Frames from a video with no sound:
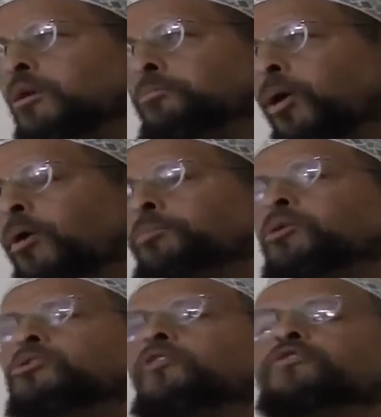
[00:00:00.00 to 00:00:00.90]
The
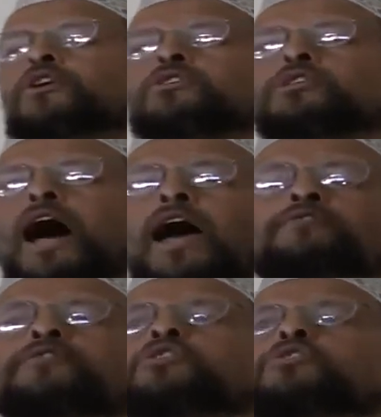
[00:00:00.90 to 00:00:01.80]
purpose of this
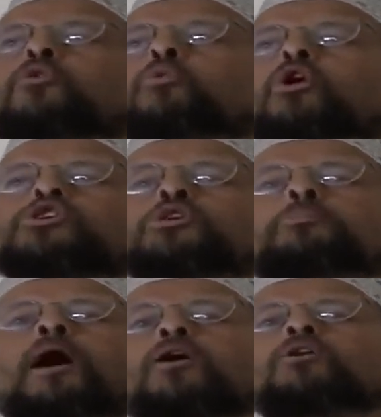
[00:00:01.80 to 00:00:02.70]
life is to
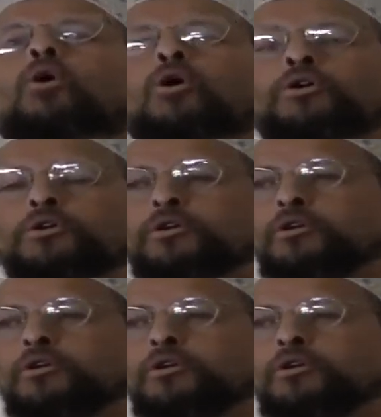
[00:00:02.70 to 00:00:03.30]
worship our Lord.